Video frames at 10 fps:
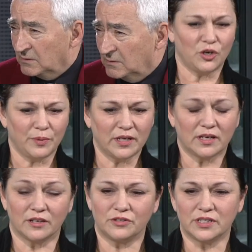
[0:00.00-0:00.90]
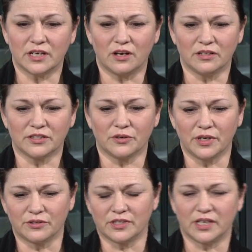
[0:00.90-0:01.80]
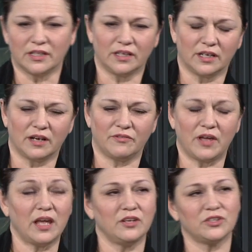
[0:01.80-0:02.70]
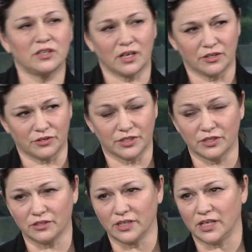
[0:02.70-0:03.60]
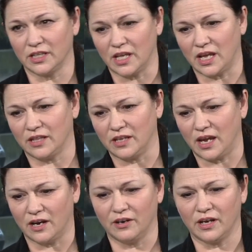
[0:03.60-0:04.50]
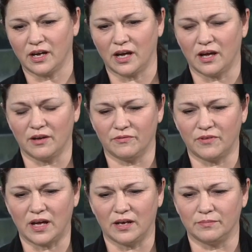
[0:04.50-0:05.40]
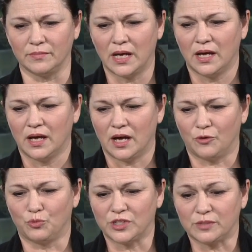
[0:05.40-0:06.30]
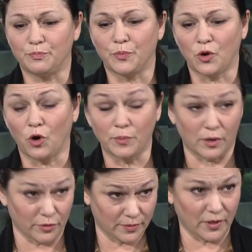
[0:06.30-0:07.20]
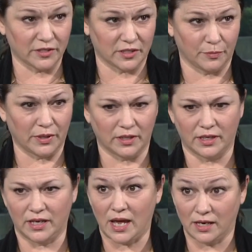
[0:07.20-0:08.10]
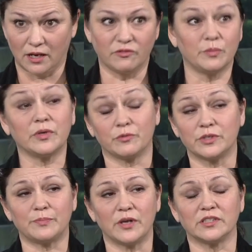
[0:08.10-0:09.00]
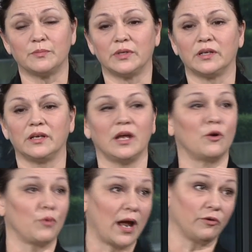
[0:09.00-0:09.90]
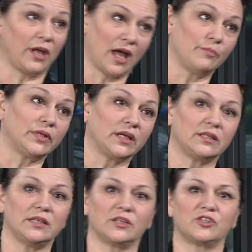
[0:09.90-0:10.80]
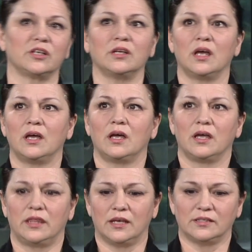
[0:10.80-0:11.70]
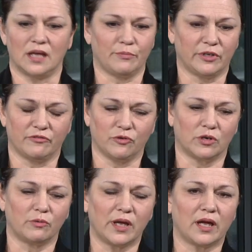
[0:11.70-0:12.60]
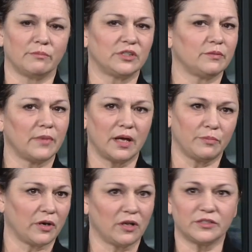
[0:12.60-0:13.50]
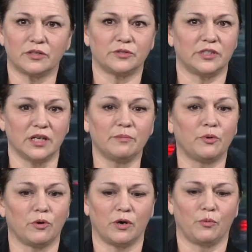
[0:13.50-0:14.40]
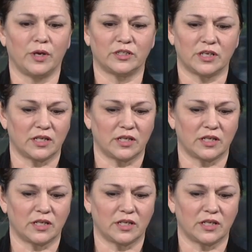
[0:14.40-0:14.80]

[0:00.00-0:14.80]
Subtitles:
European countries, and also, interestingly enough, Asian countries, certainly in the area of corporate responsibility and government responsibility around gambling addiction. The example of Norway comes to mind, but also Singapore, which has,